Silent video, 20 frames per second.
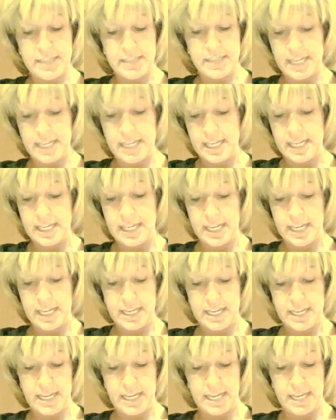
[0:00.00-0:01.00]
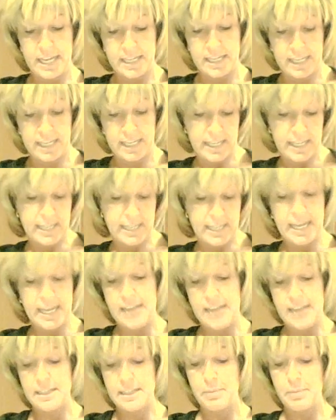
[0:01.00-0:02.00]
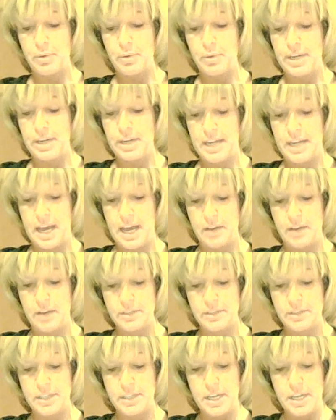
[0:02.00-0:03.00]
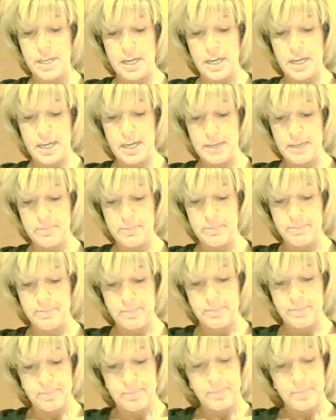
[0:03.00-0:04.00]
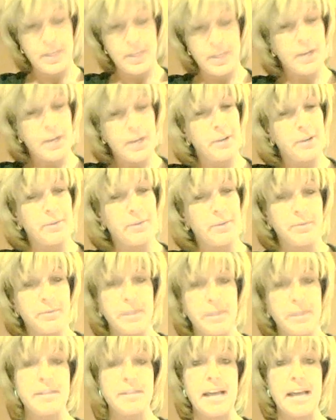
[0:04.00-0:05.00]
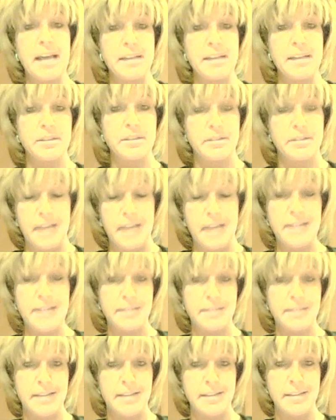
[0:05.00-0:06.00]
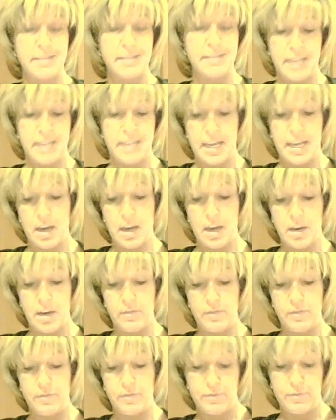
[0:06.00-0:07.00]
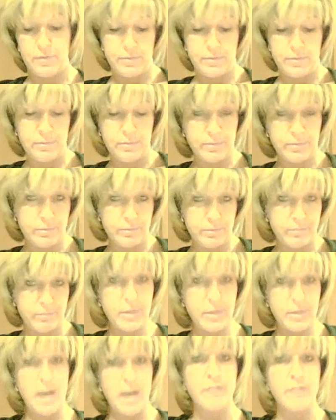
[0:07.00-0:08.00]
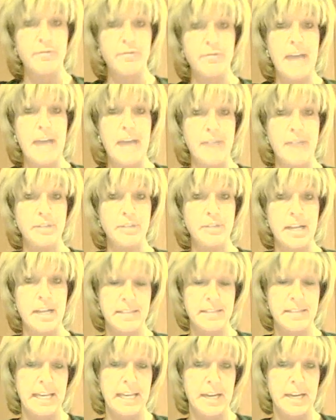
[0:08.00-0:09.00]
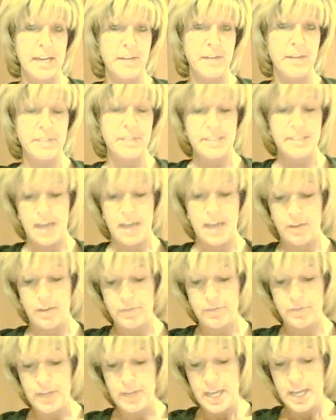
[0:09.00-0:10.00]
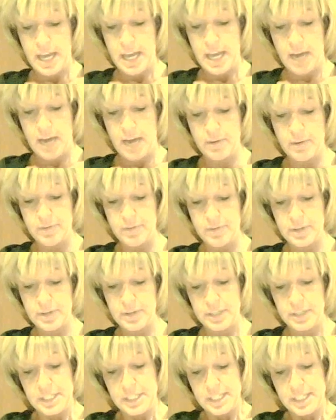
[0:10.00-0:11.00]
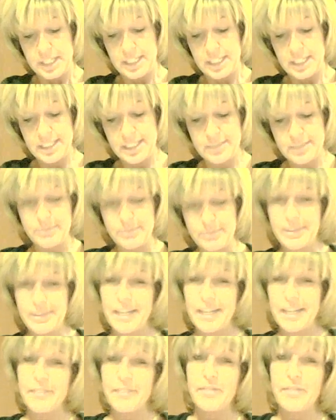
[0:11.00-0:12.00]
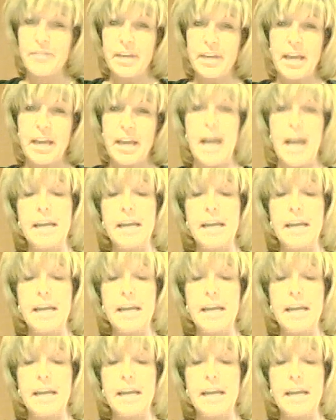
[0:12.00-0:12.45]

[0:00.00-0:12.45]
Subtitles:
Saeed and Gasly pointed out, that is the tendency of advertising in and of itself. However, if an